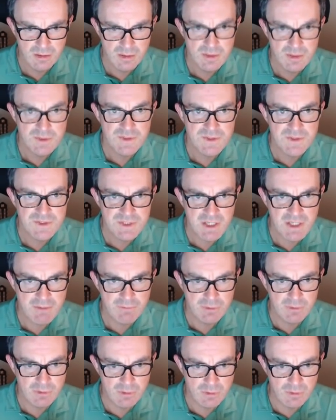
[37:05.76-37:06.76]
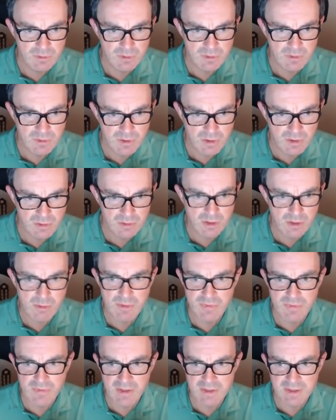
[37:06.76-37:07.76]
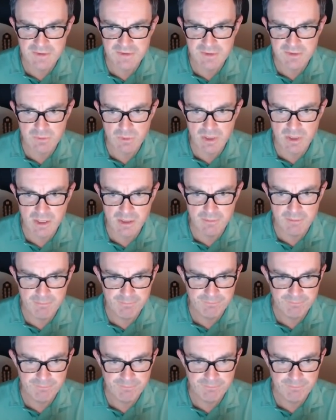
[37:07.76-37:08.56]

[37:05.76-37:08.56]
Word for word: Seven, look, can't go in that square.